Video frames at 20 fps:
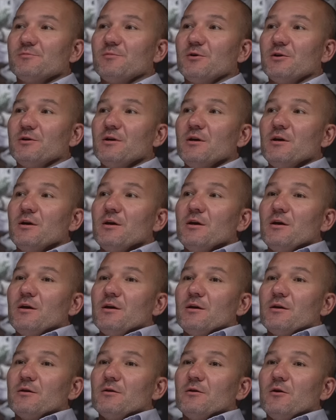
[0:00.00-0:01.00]
But
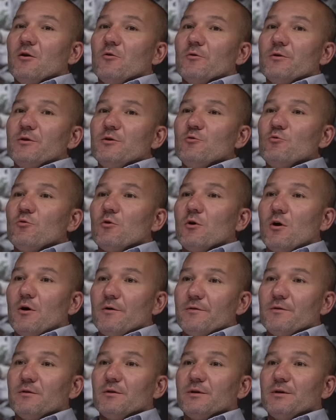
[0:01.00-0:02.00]
you know, you were
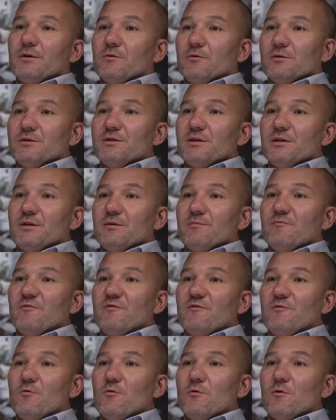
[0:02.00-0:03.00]
on the legal team
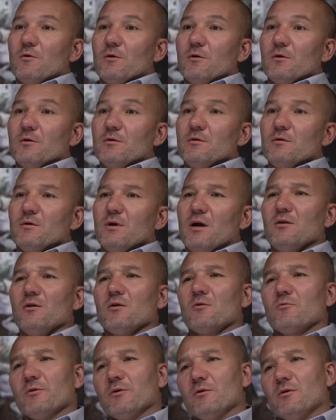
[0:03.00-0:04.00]
for how
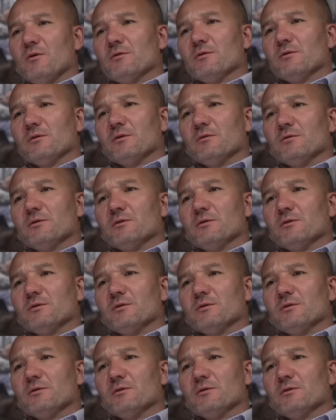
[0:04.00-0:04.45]
long were you on the legal